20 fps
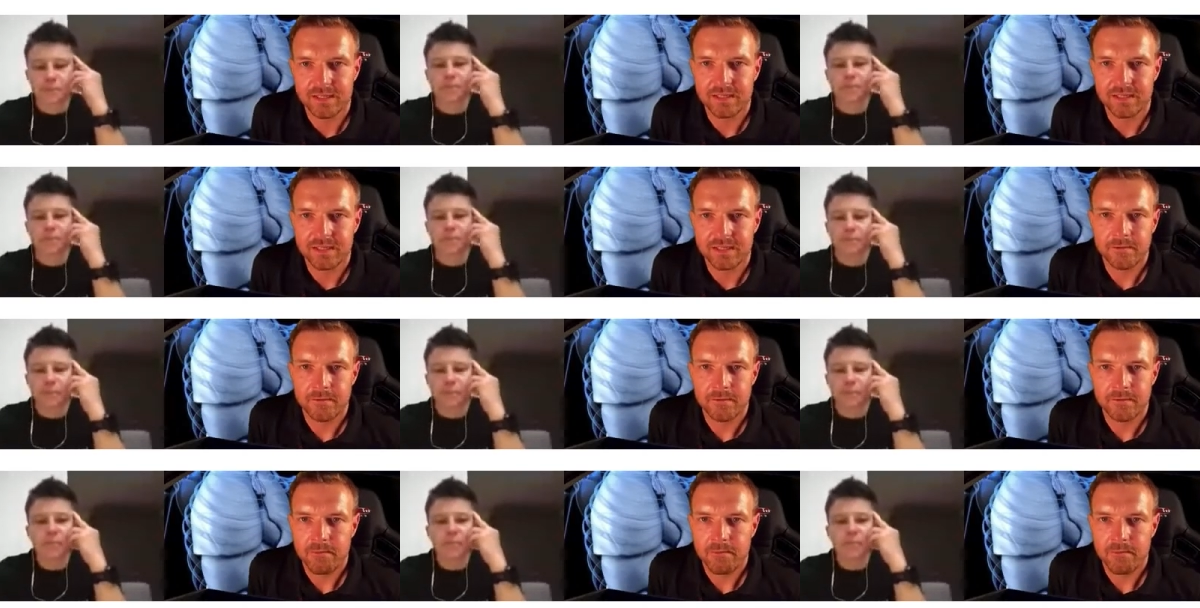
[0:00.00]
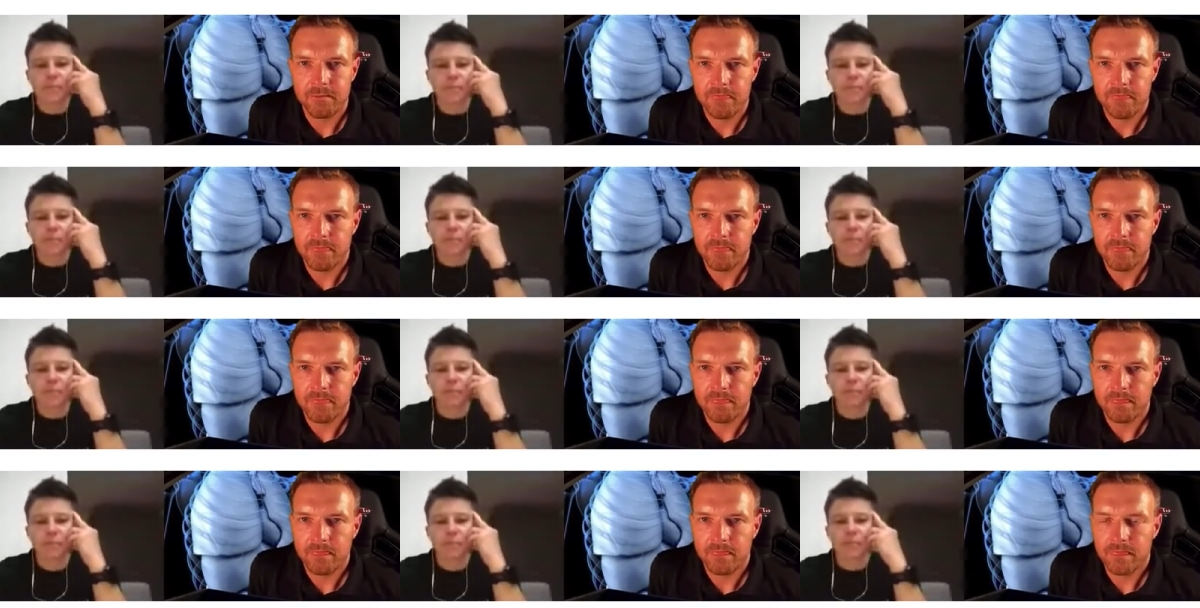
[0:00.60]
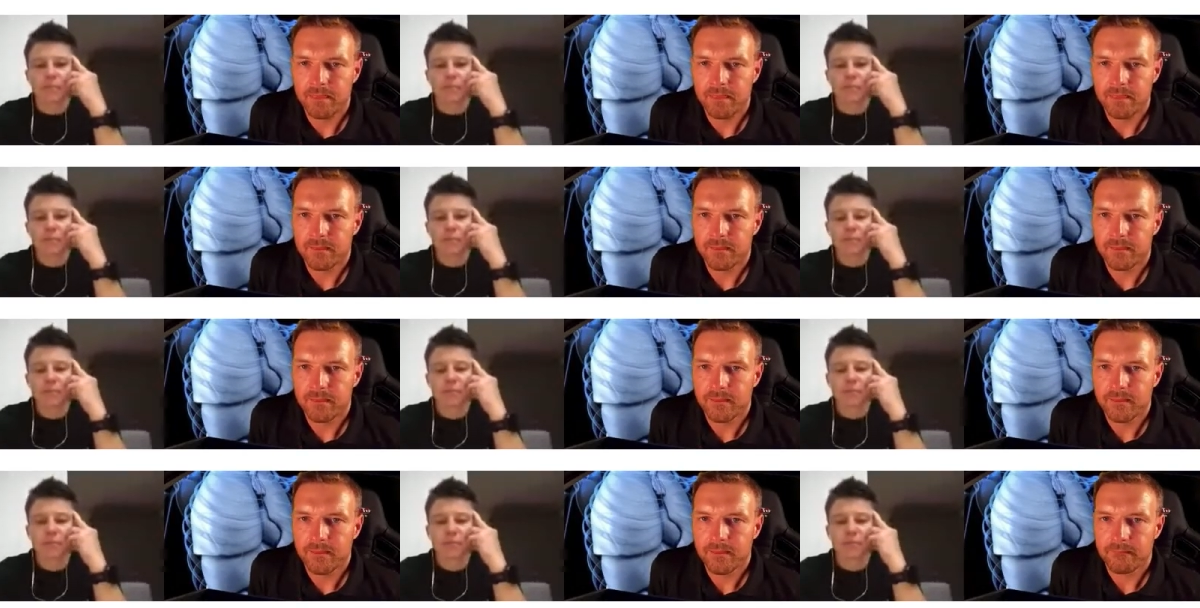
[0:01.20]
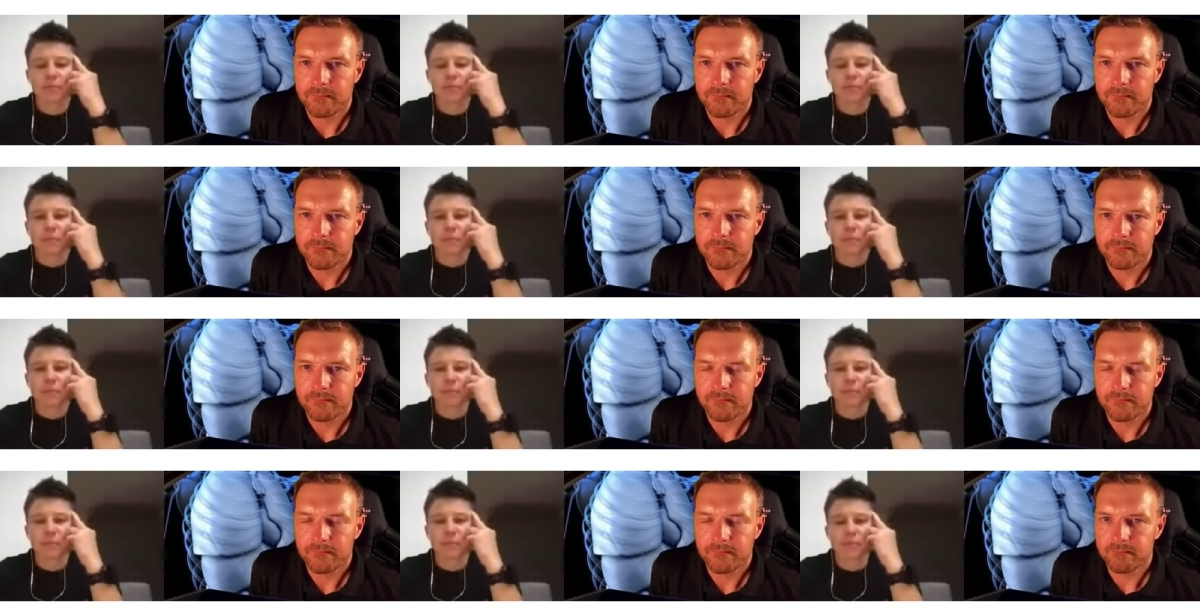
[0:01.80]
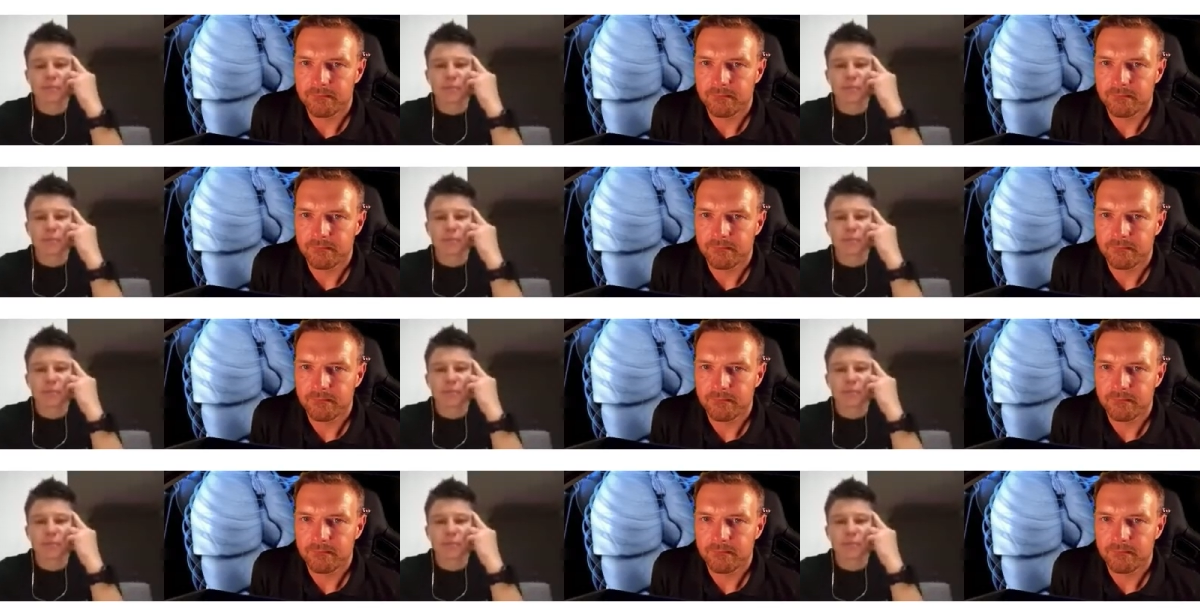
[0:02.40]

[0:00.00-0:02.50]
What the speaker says: Nobody speaks.